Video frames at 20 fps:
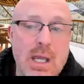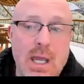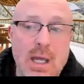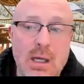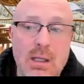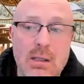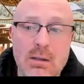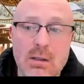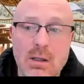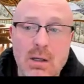
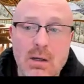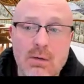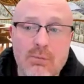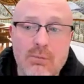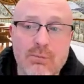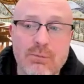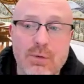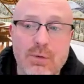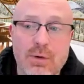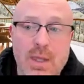and
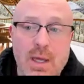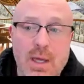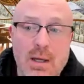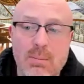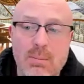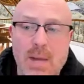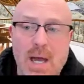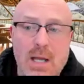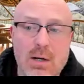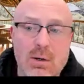for
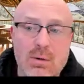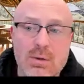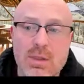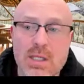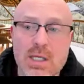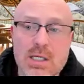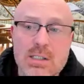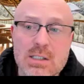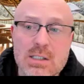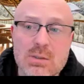that matter,
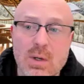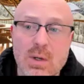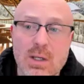this,